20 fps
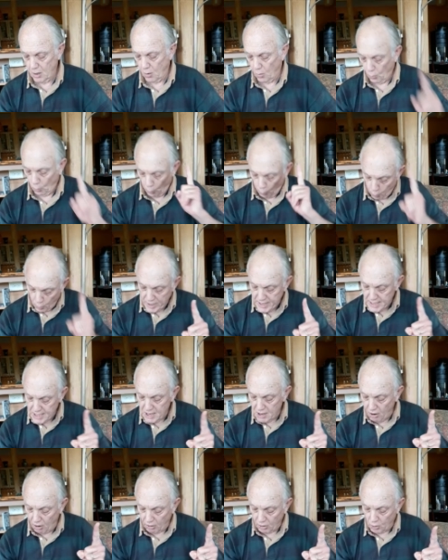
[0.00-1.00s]
We
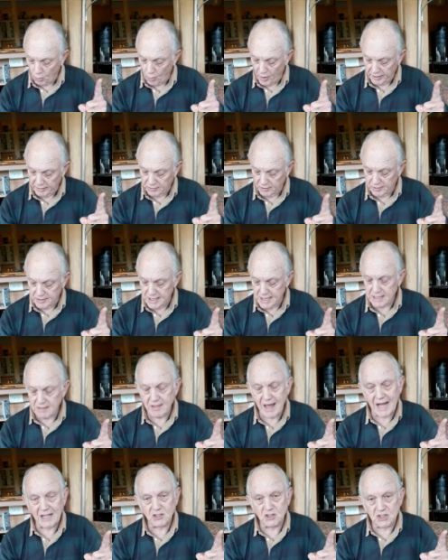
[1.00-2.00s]
are going to dig
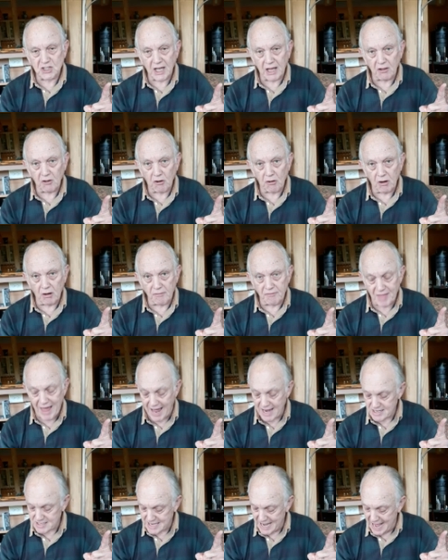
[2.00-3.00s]
that cellar of
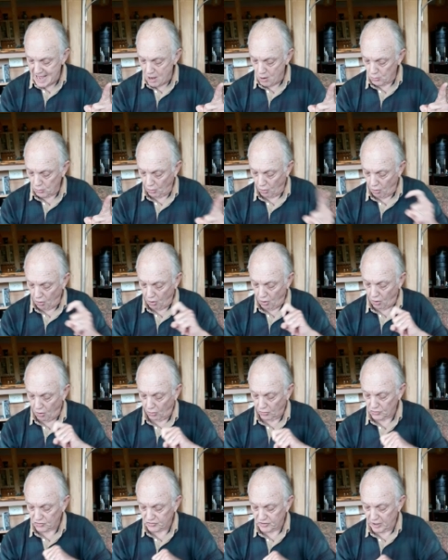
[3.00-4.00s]
that town
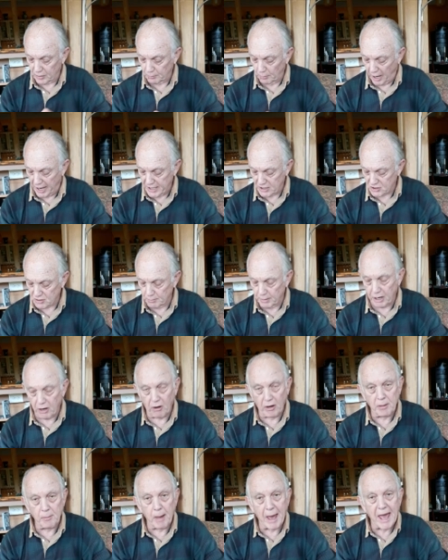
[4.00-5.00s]
hall, said Mike to
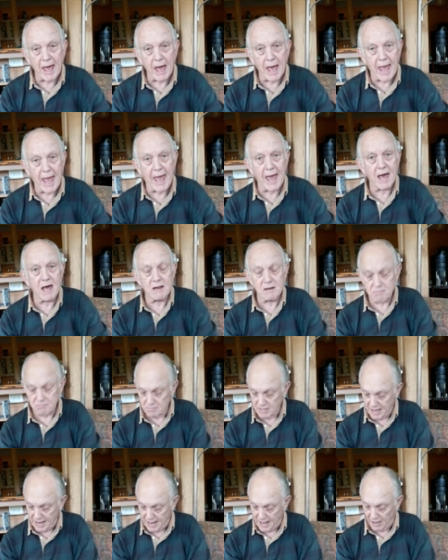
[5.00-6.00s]
Mary Ann,
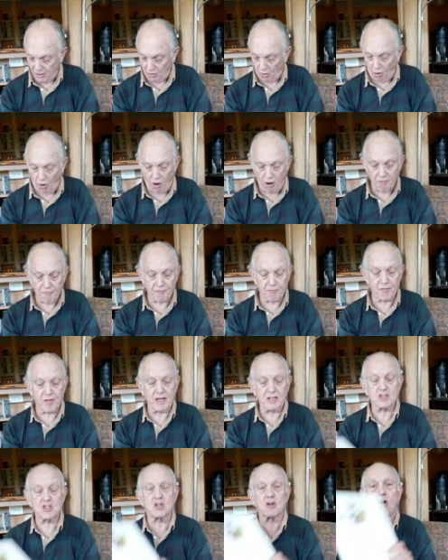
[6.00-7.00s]
and off they
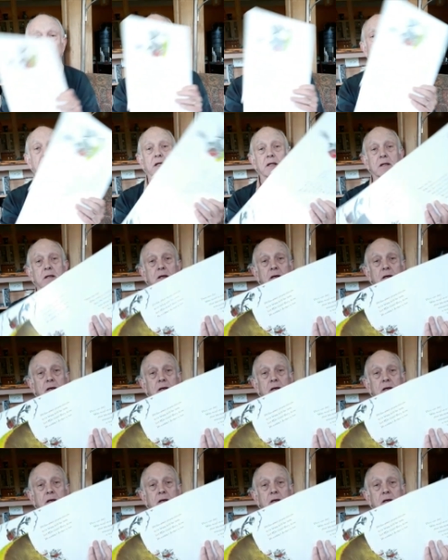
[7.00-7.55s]
started.